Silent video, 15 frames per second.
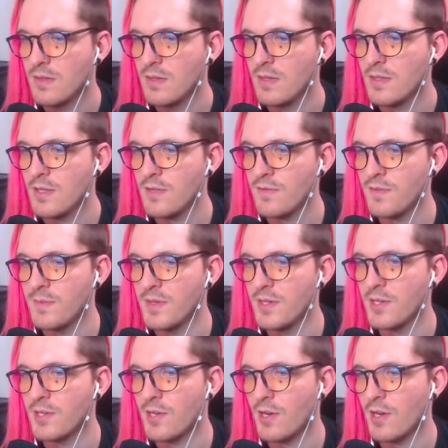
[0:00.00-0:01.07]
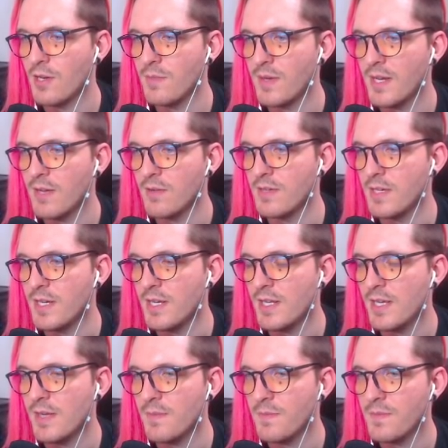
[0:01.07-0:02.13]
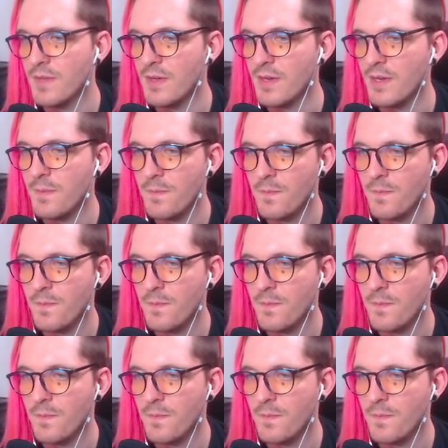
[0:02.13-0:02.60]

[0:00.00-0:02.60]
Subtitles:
Another familiar card, but I don't need it. Okay.